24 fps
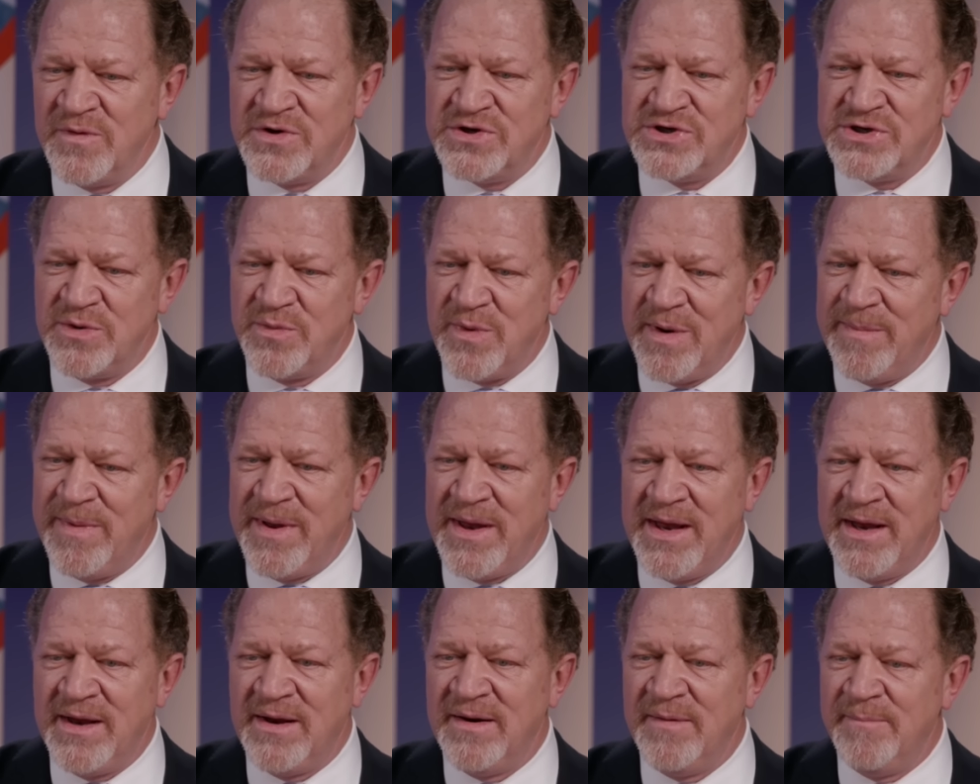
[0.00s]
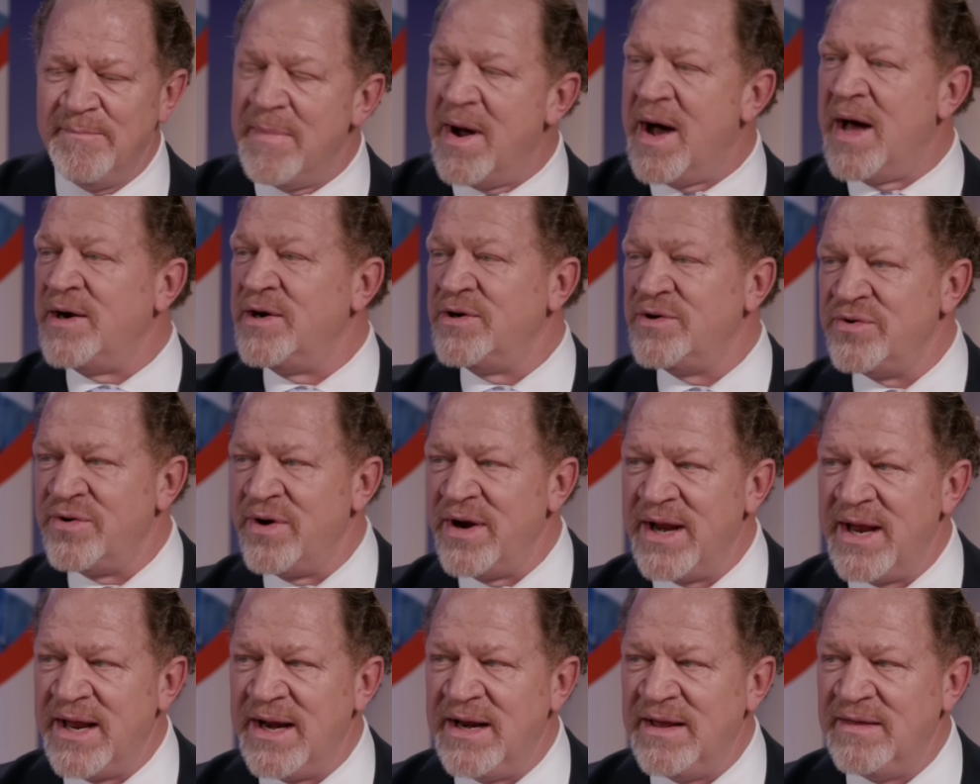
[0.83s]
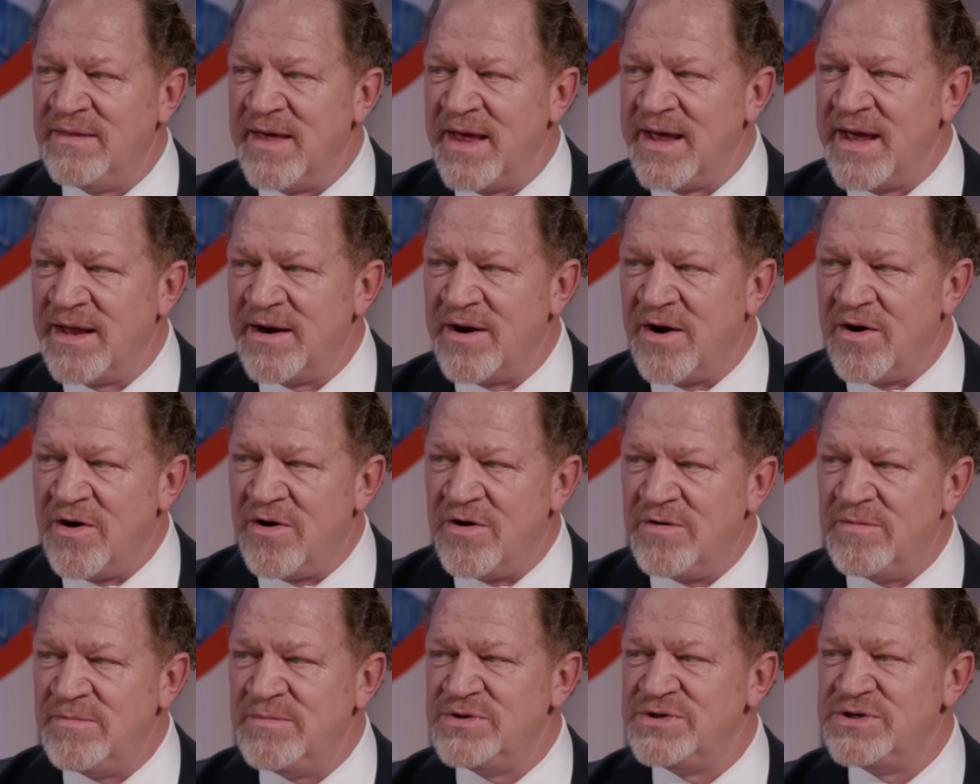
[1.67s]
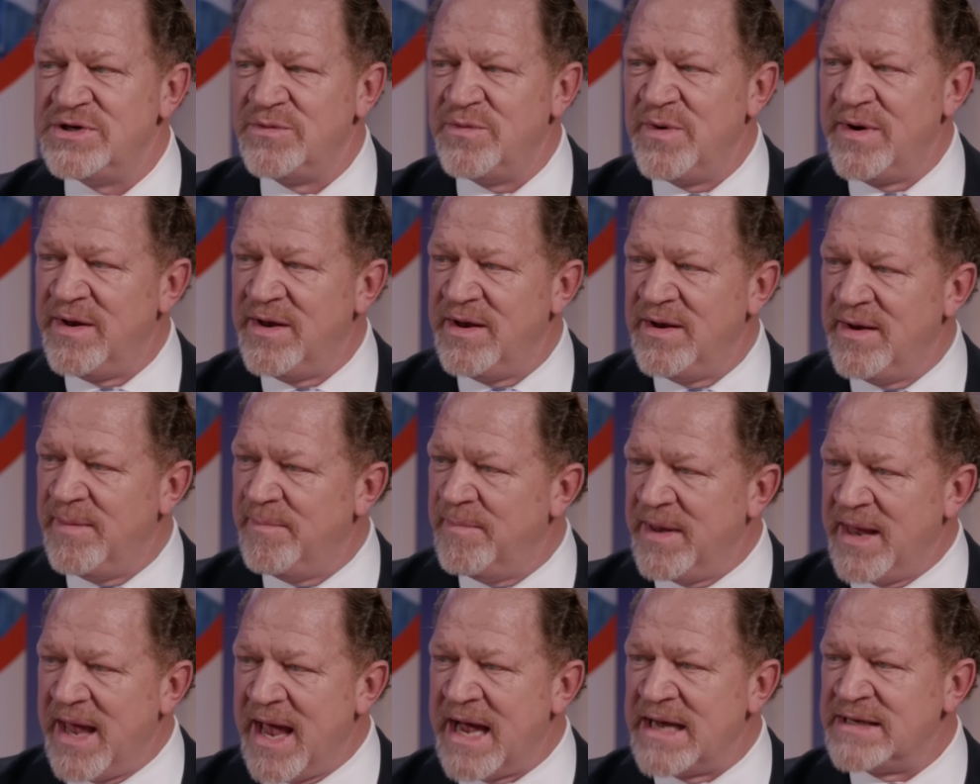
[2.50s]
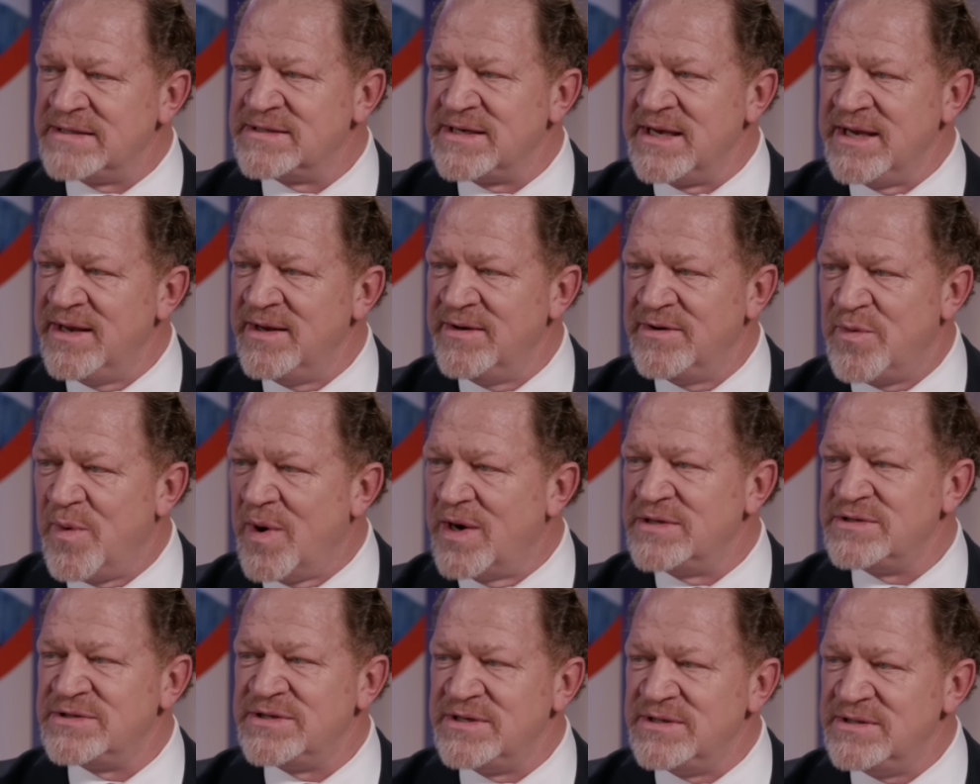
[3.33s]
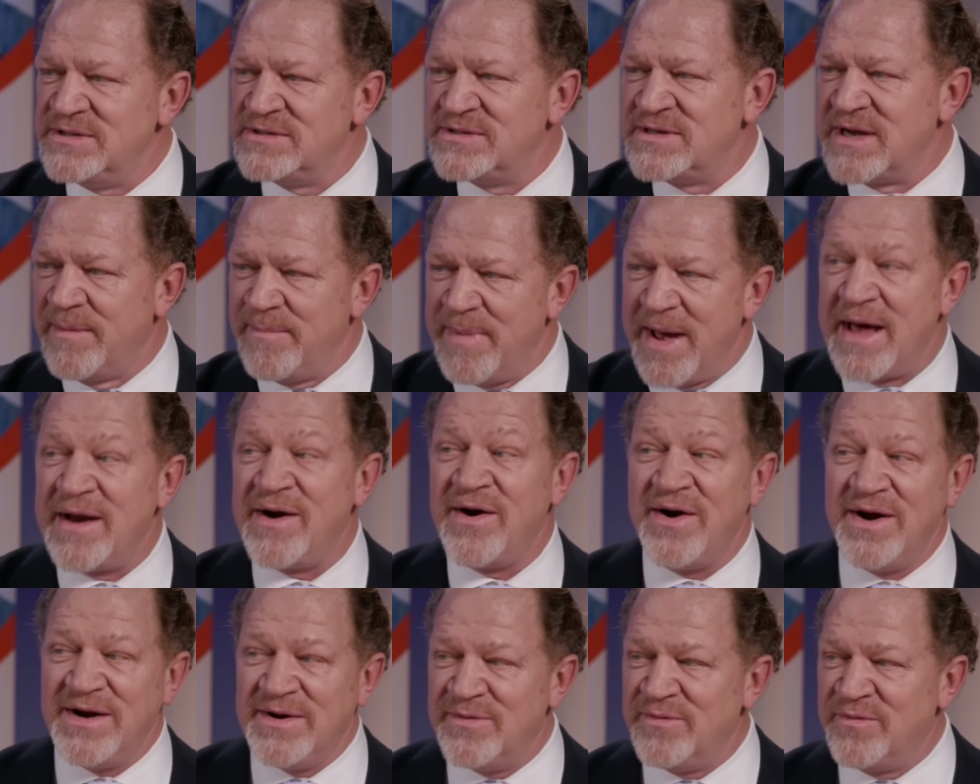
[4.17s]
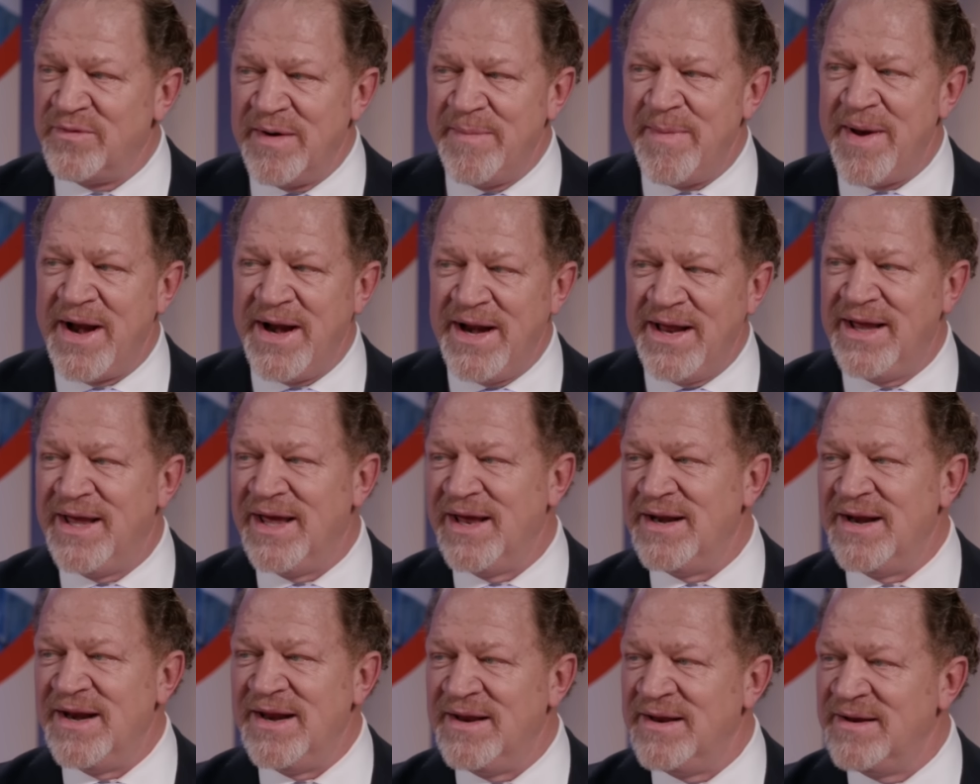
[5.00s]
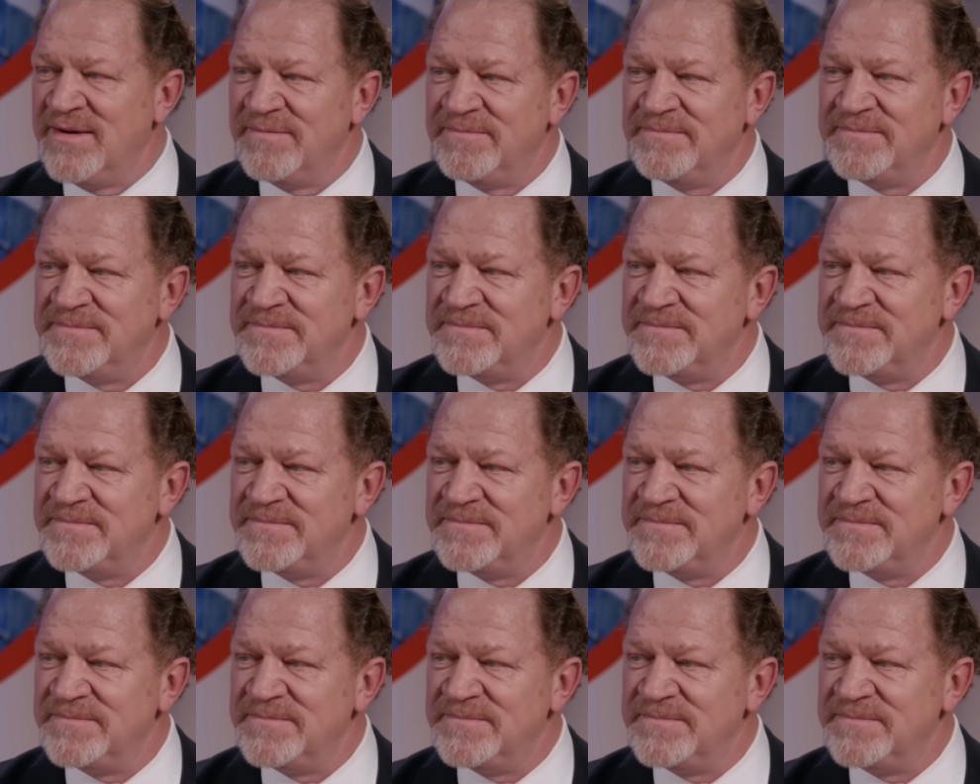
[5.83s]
should we be monitoring anything at home? Should we be asking questions about our remaining kidney?